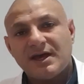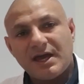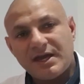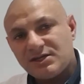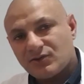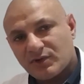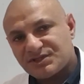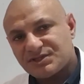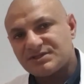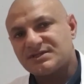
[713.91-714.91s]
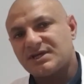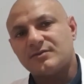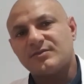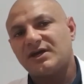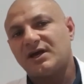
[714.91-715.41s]
Any questions that you
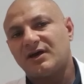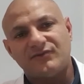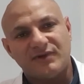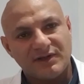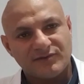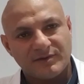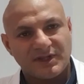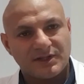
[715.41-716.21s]
may have, leave them in